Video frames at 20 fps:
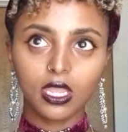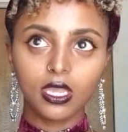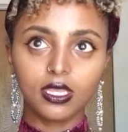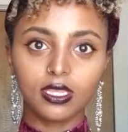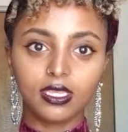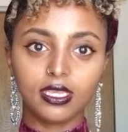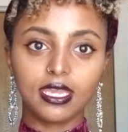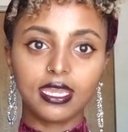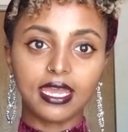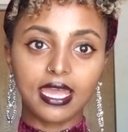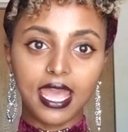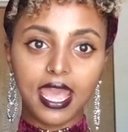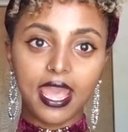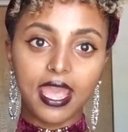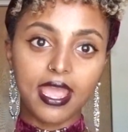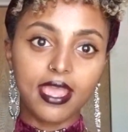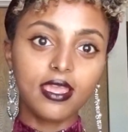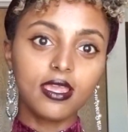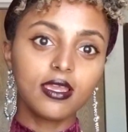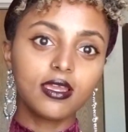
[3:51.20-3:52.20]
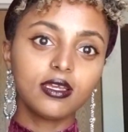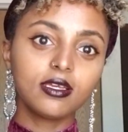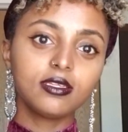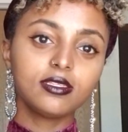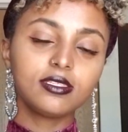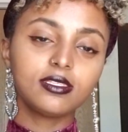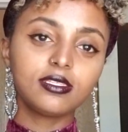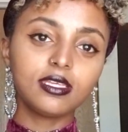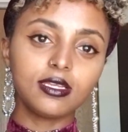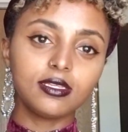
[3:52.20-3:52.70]
Yehey
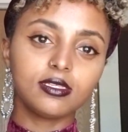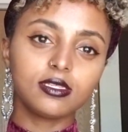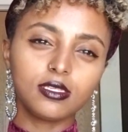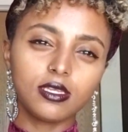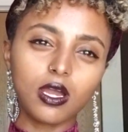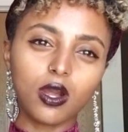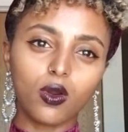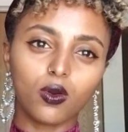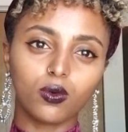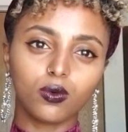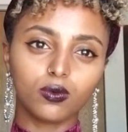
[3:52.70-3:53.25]
cent no.